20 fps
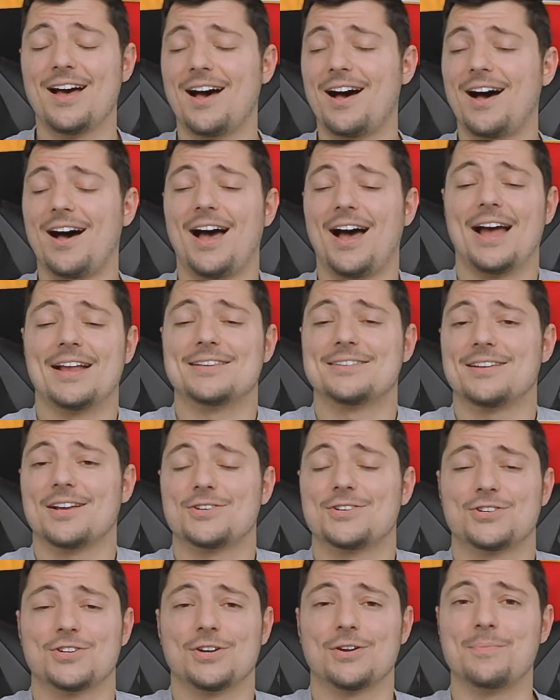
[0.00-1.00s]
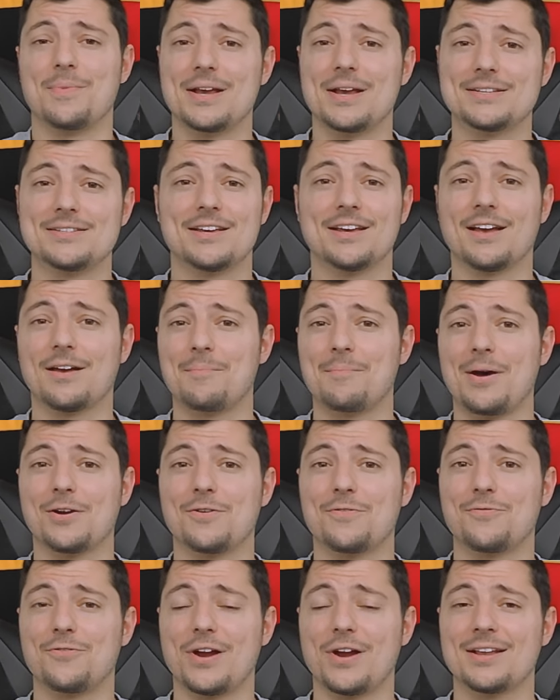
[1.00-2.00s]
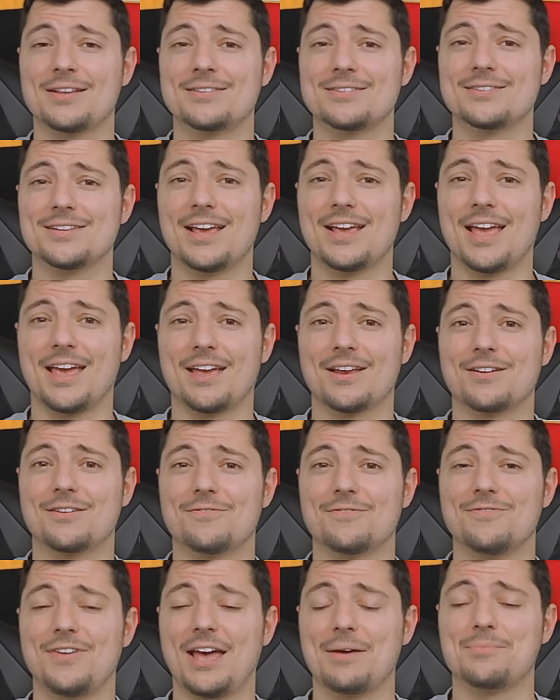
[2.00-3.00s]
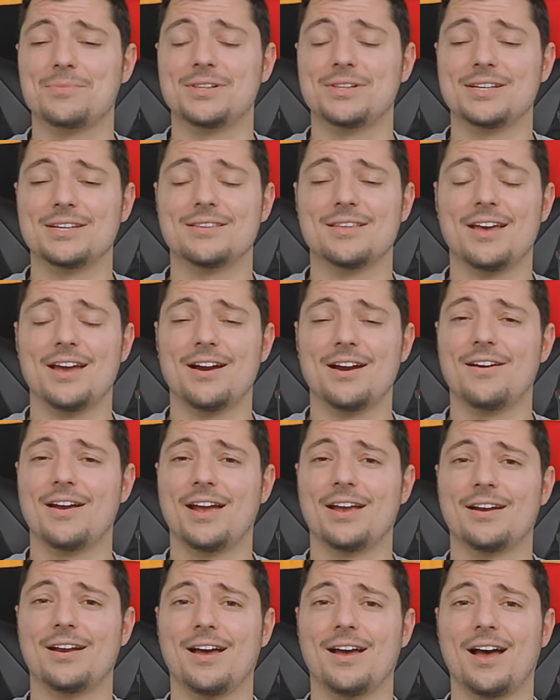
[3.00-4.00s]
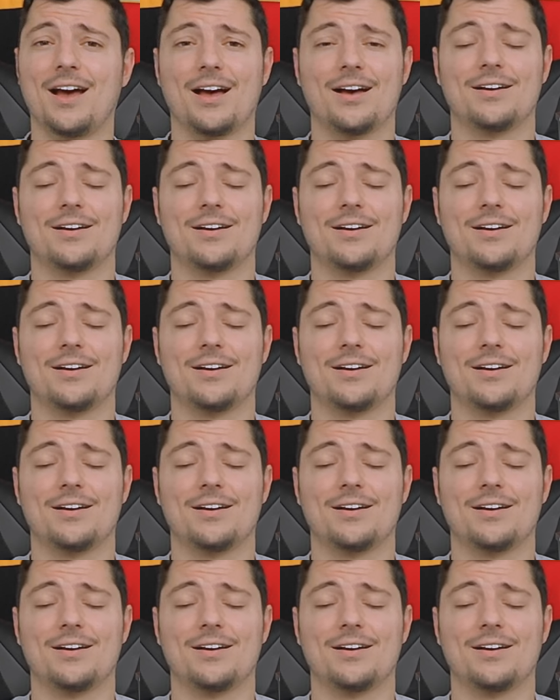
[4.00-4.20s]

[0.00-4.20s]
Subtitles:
I had such an amazing amount of friends and family there, and